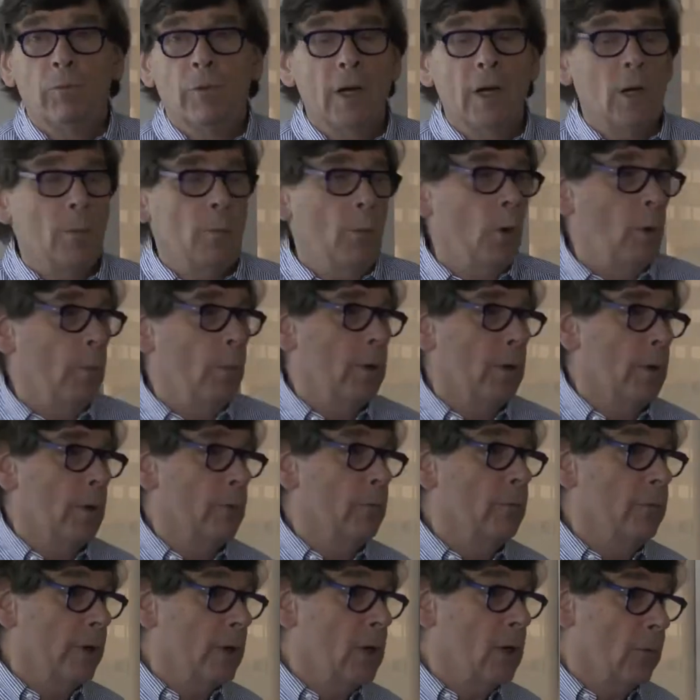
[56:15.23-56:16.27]
very popular
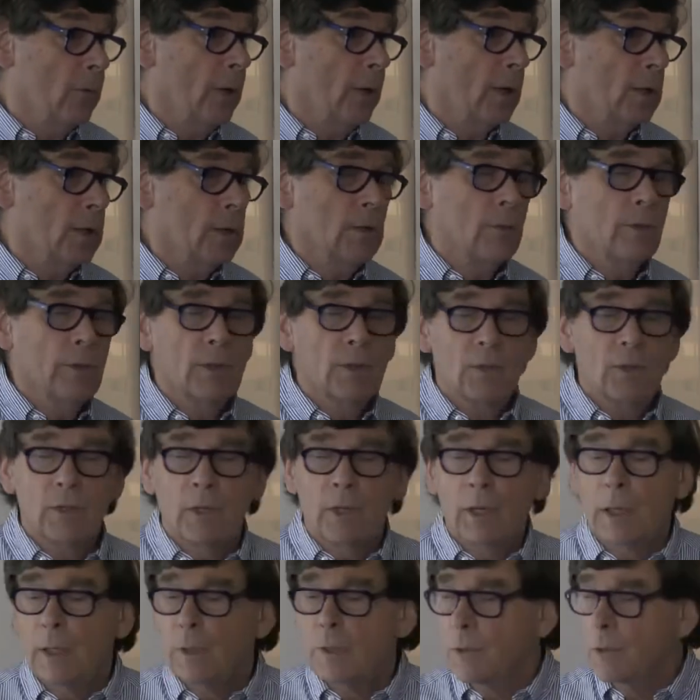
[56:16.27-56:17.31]
and very effective in the
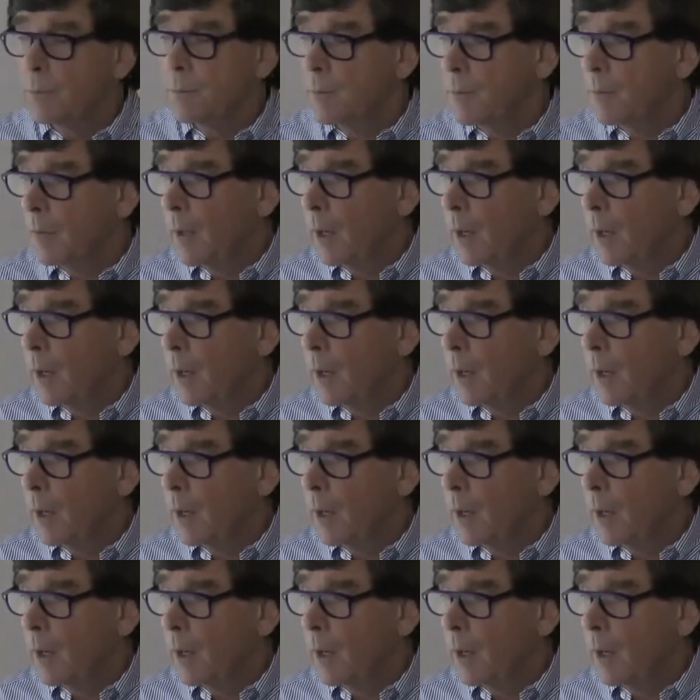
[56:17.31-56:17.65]
States.